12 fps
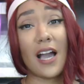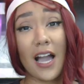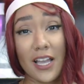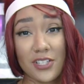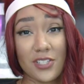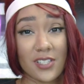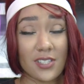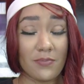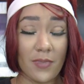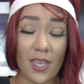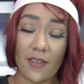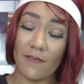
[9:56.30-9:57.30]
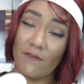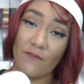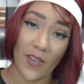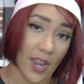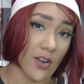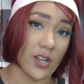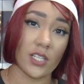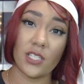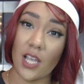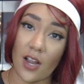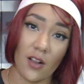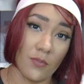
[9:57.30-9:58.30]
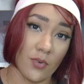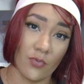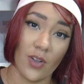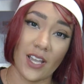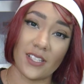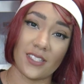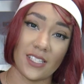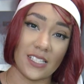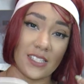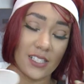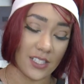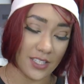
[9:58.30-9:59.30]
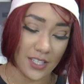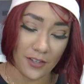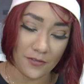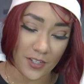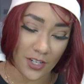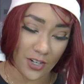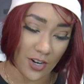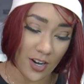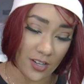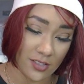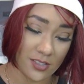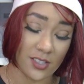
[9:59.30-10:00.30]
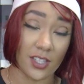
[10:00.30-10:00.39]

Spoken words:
I just make very terrible rice. It's a gift and a curse.